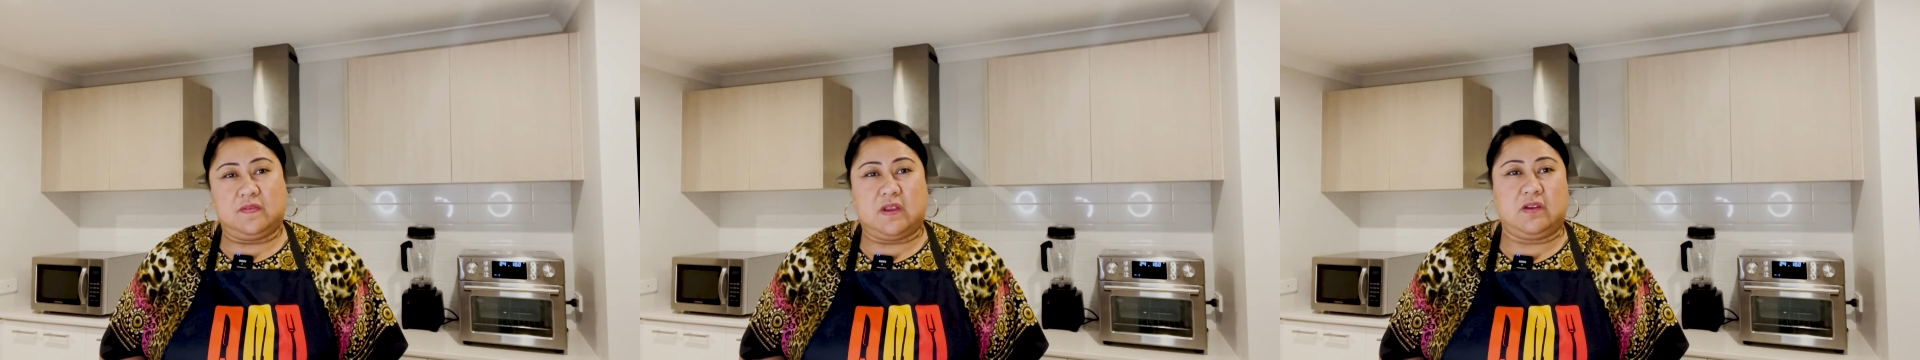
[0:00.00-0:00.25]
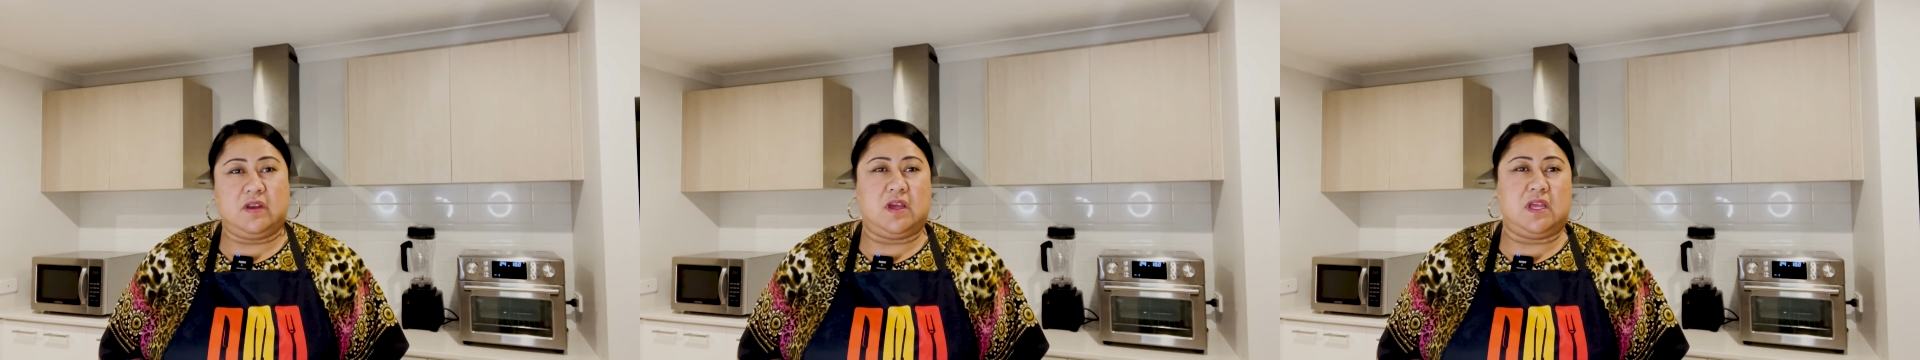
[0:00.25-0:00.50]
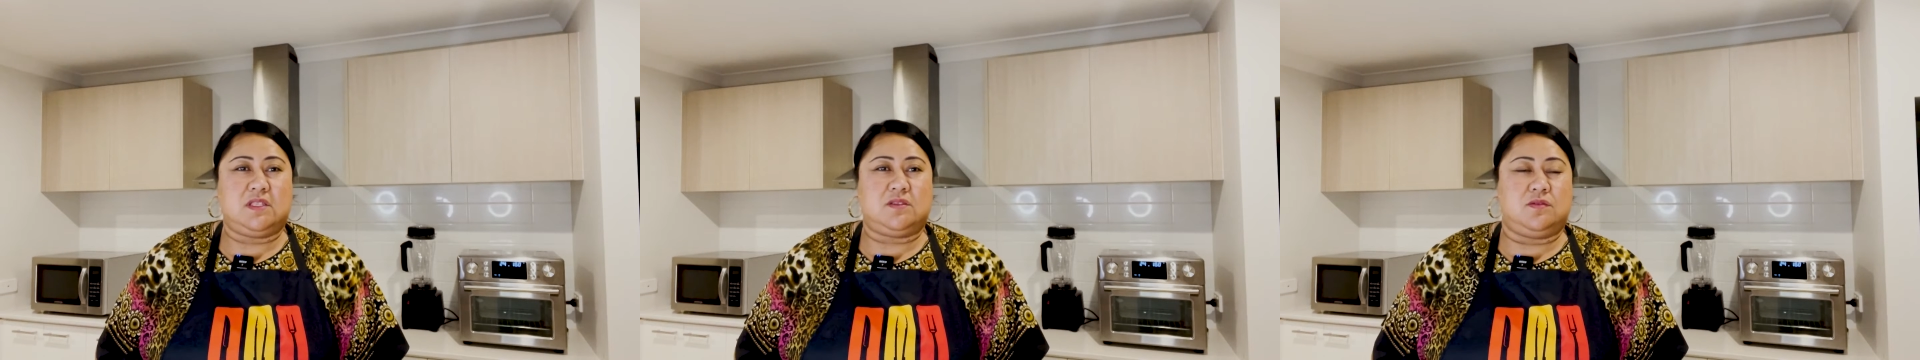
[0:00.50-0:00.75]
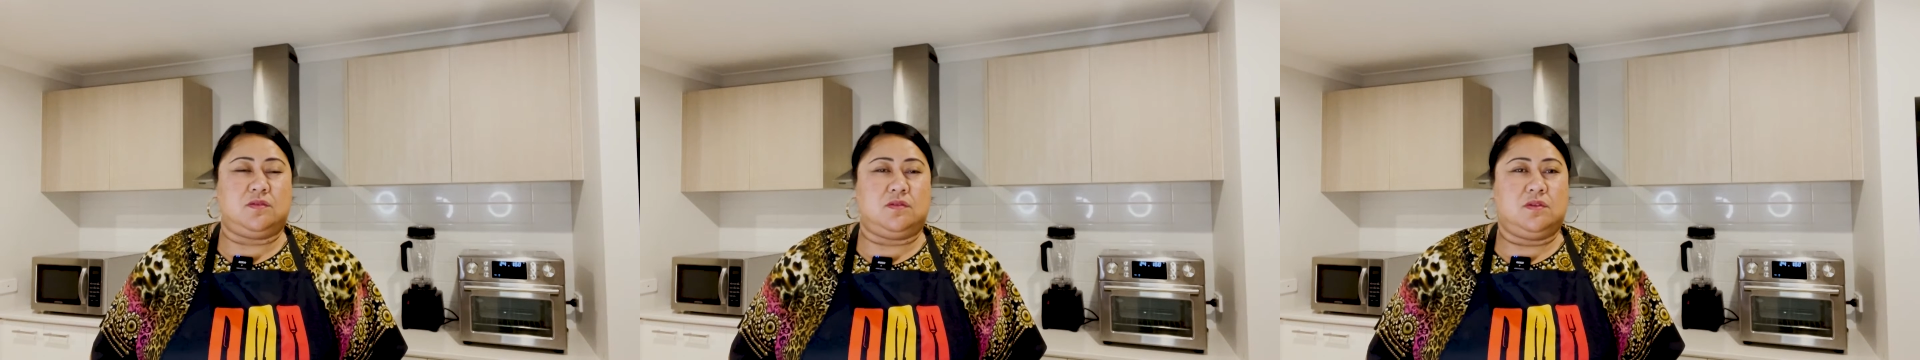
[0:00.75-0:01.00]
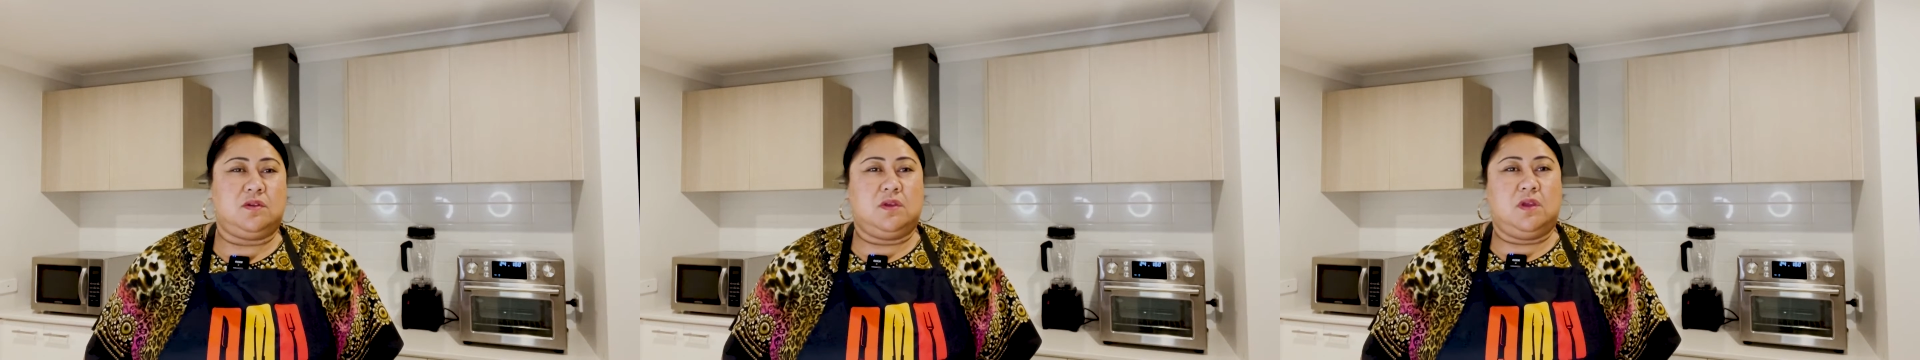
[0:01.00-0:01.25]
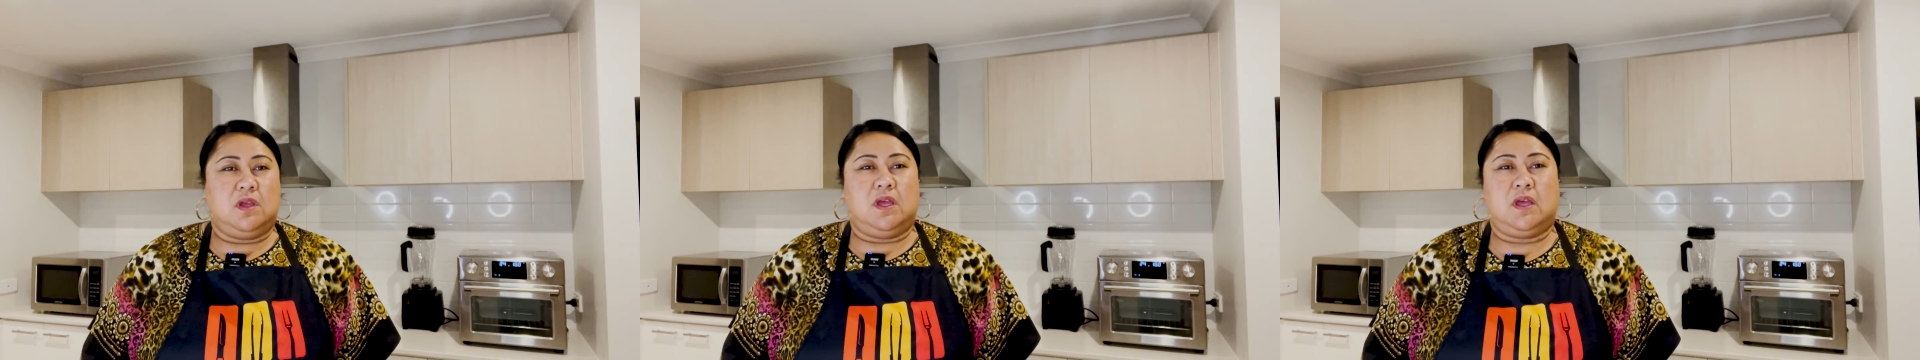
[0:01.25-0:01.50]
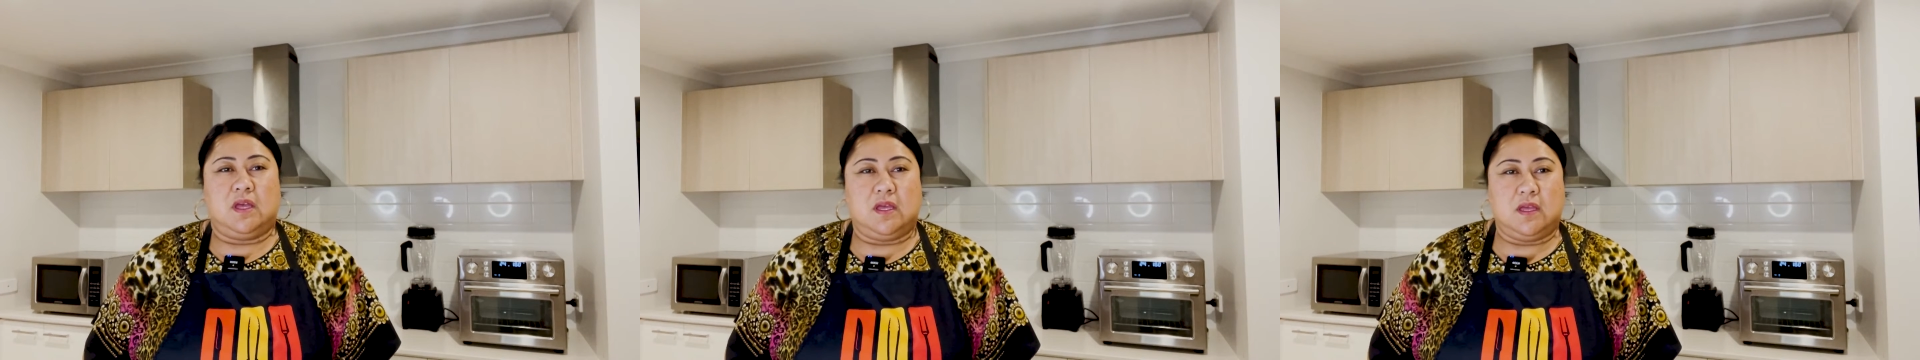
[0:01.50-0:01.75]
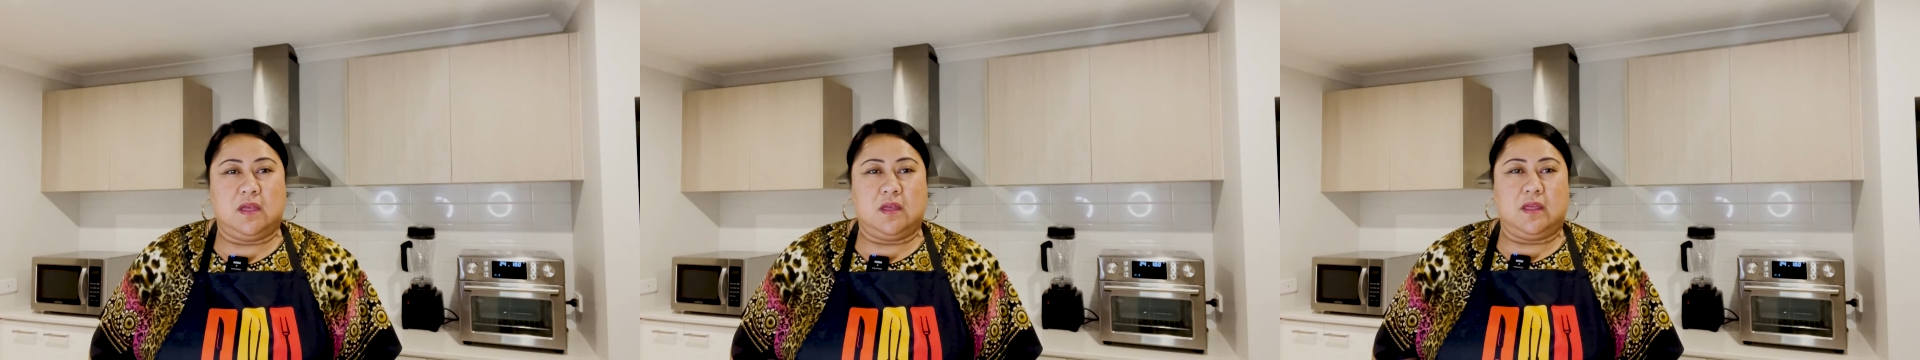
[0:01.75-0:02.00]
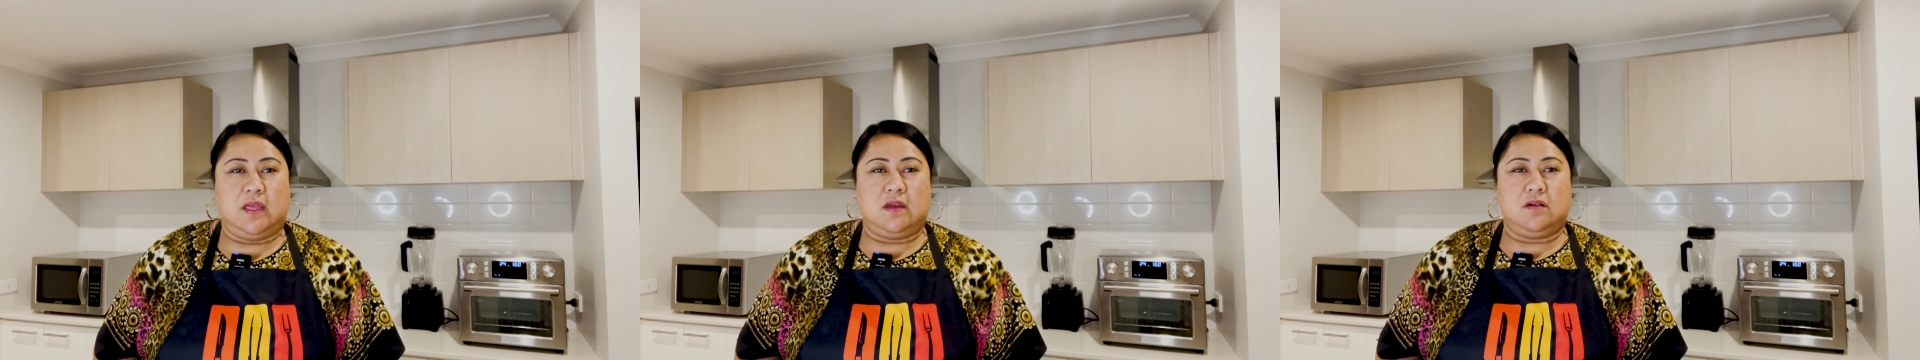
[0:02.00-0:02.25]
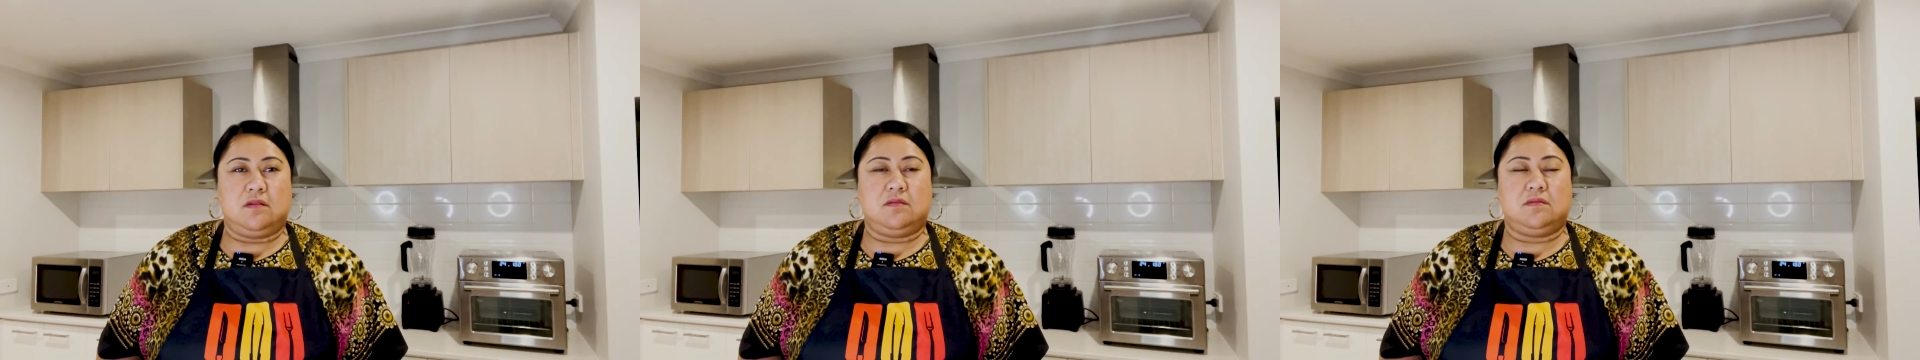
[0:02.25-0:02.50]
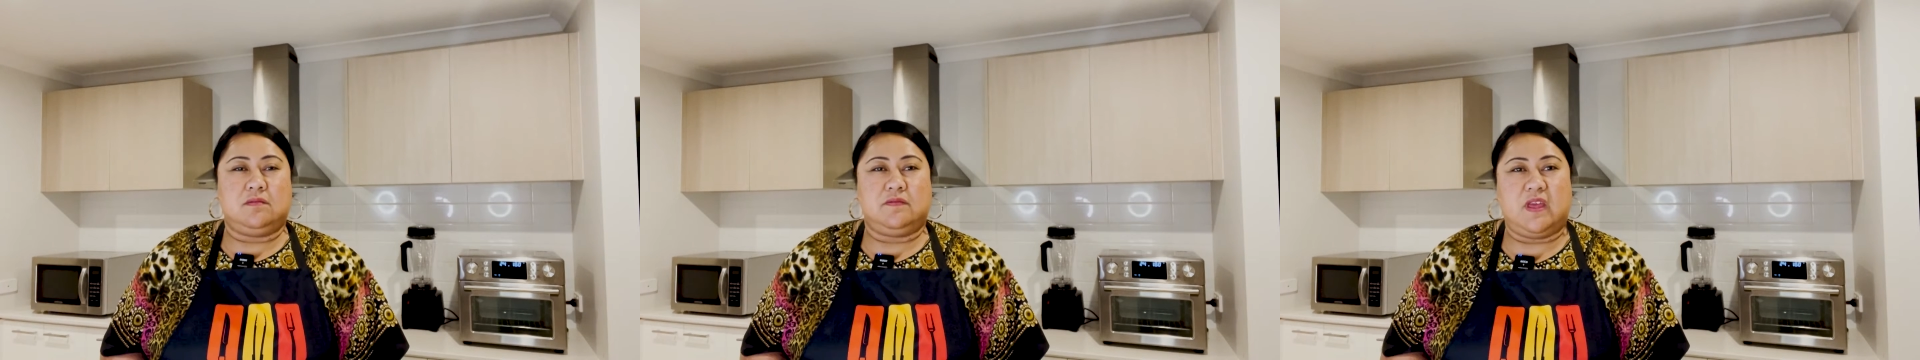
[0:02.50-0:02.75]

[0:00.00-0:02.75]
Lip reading: Fahrenheit to our